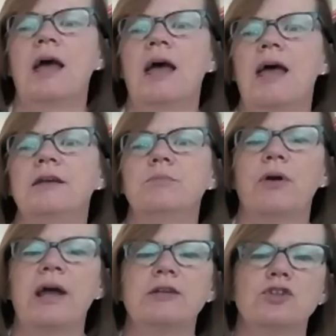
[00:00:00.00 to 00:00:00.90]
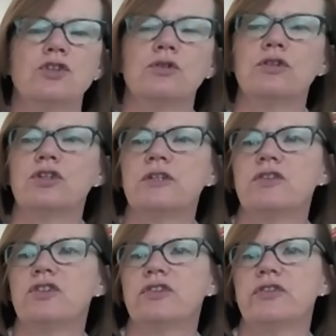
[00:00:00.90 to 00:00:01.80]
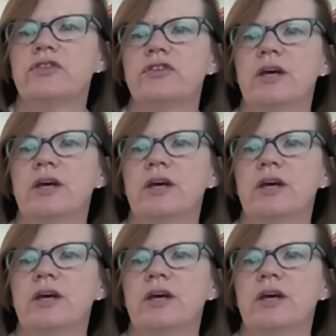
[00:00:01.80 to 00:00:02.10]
And Brad George has just